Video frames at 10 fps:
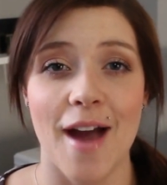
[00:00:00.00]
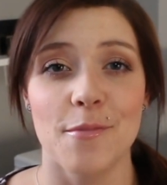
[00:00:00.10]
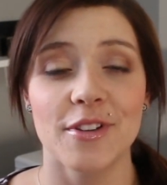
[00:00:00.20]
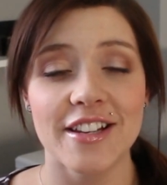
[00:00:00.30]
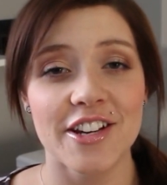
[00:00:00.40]

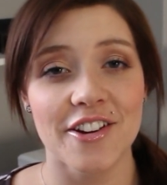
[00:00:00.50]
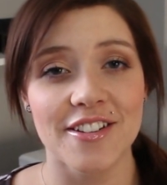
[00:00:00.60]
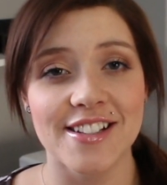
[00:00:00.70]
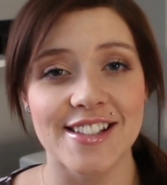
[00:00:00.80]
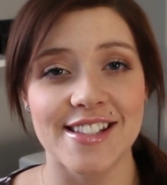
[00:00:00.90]
I'm really
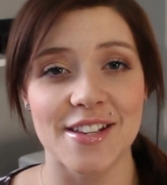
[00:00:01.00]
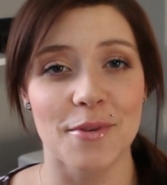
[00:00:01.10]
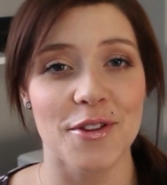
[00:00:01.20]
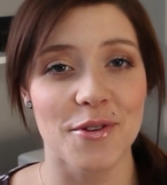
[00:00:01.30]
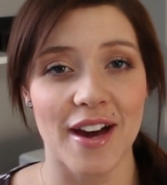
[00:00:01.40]
curious to
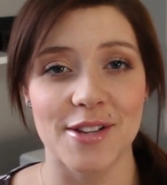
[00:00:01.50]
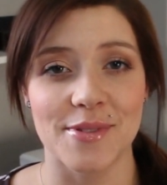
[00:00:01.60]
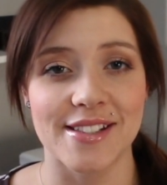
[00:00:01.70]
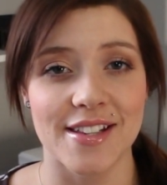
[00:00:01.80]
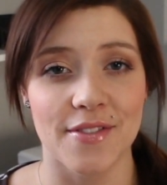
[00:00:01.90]
see what you
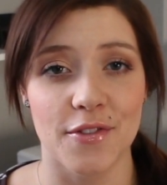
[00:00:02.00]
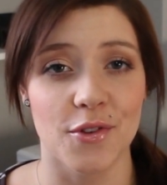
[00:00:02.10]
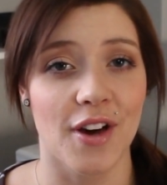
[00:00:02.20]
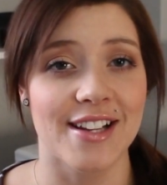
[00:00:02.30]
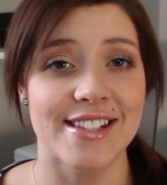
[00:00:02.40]
guys receive if
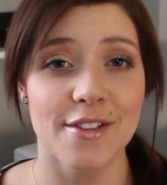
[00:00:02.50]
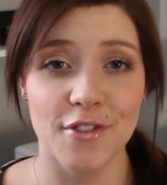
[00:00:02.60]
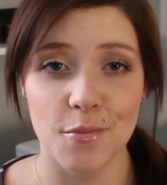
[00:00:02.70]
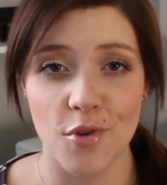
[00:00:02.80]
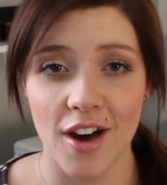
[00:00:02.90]
you got
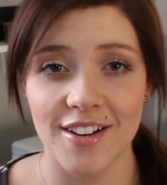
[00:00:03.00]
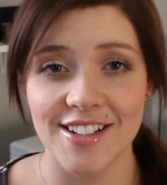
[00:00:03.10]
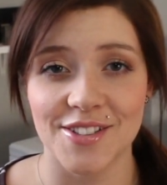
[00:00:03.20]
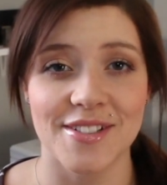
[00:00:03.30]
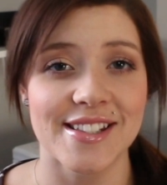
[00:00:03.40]
different
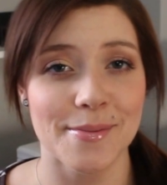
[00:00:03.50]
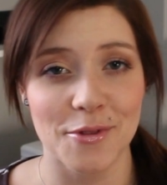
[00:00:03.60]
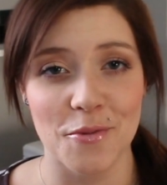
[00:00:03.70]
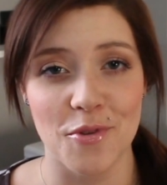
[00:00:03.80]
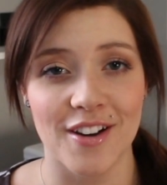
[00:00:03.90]
products or
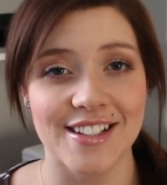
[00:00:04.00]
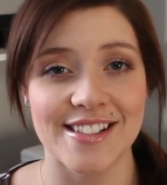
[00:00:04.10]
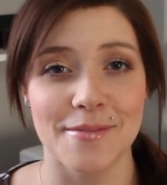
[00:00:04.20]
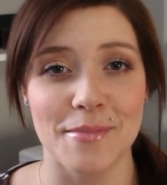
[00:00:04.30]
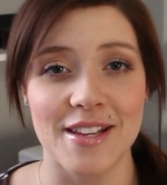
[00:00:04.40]
similar
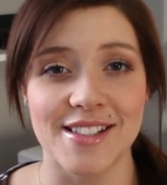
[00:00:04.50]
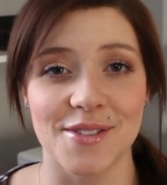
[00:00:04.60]
products than me.